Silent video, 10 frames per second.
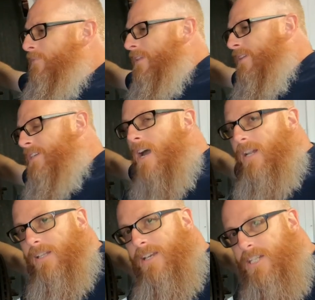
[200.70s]
this kind
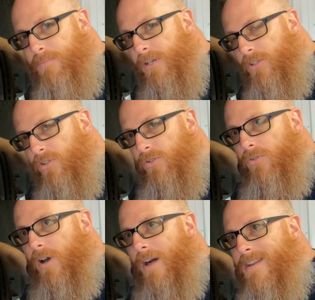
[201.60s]
of leads me
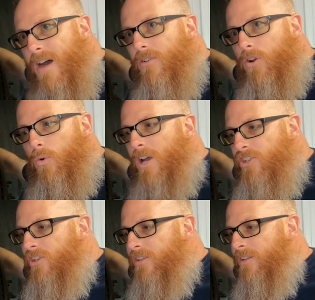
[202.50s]
to another
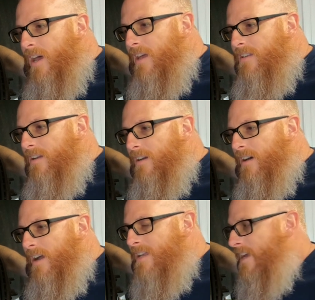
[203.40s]
question that
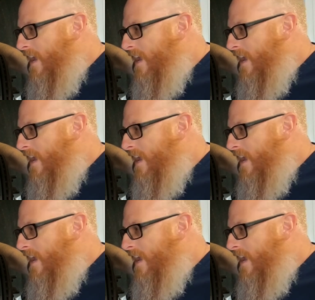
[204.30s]
I get